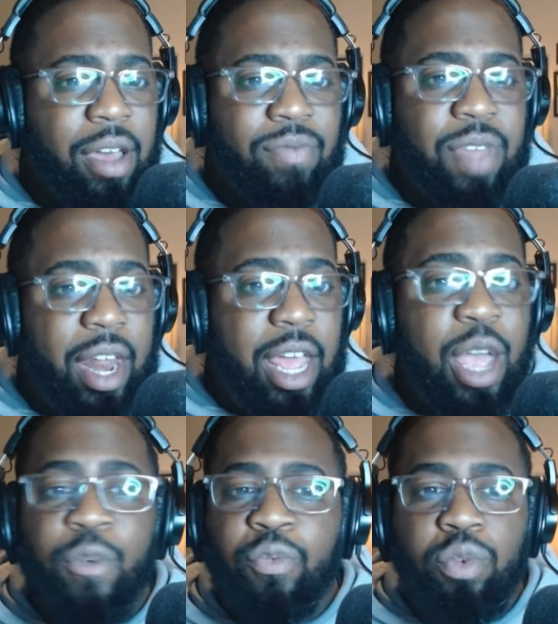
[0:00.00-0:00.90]
that
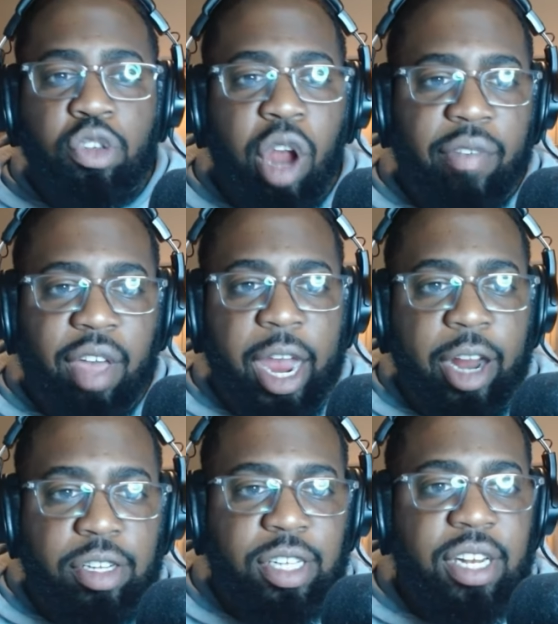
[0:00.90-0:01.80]
if TreVeyon
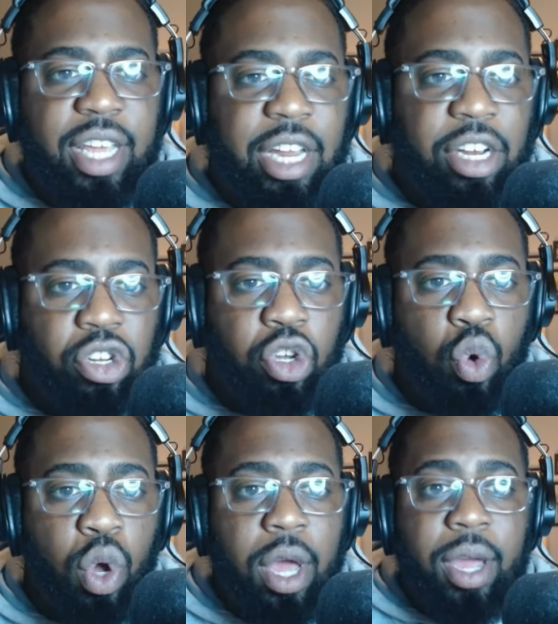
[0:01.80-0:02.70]
Henderson needs to